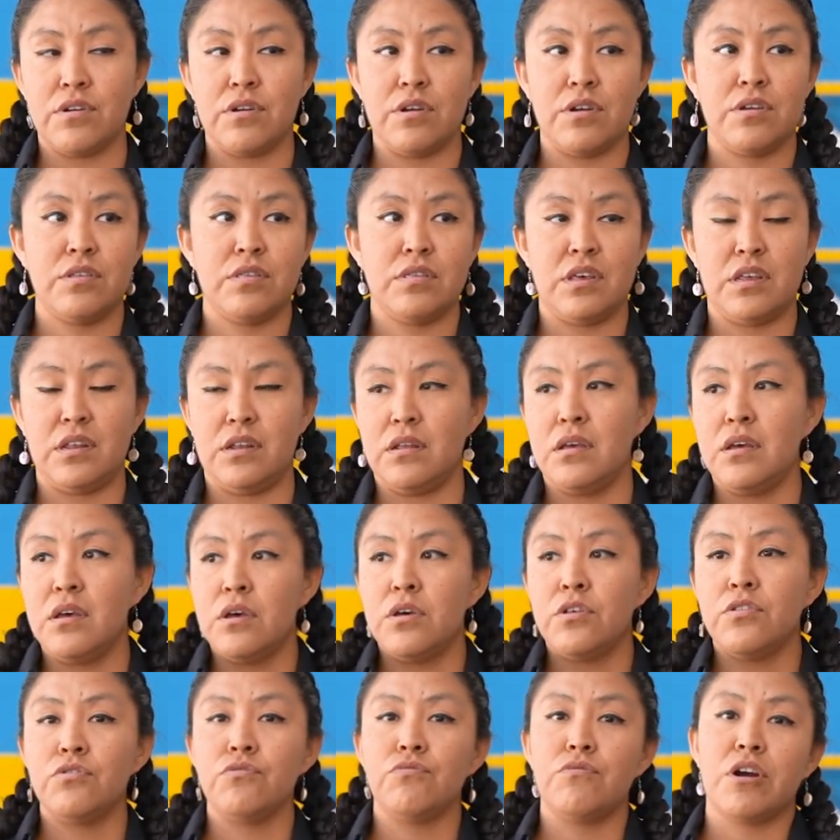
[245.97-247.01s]
earth and
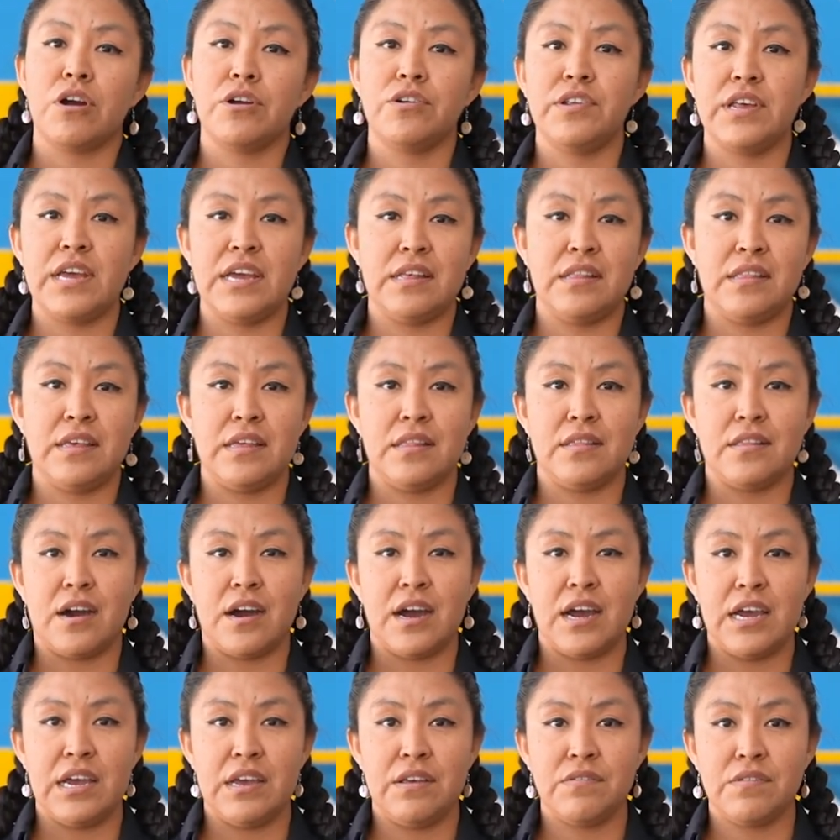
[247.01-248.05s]
through our daily
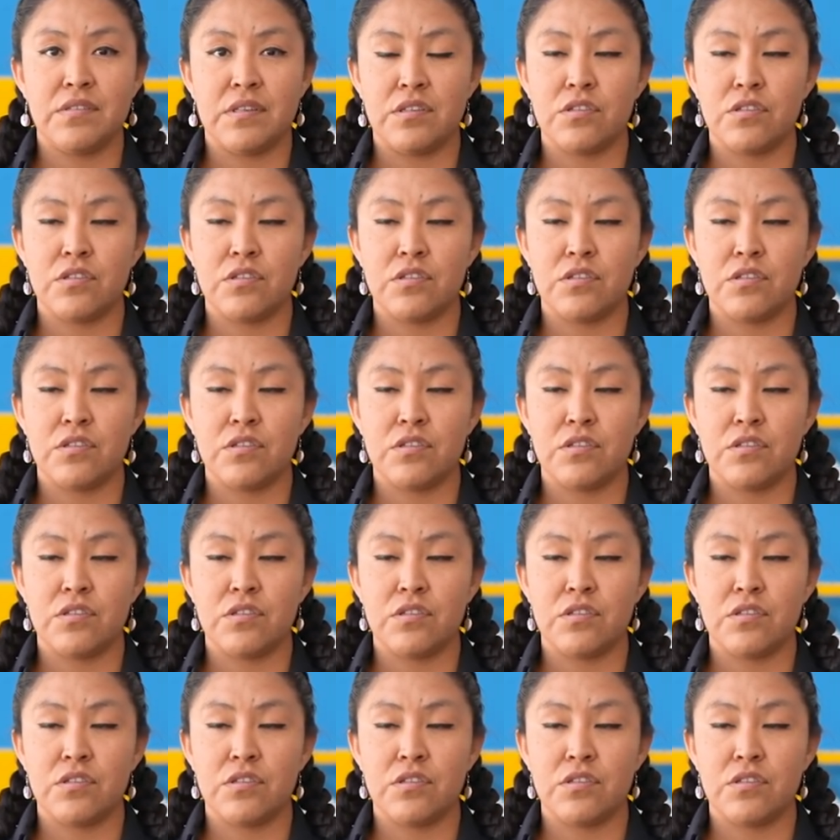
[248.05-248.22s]
lives.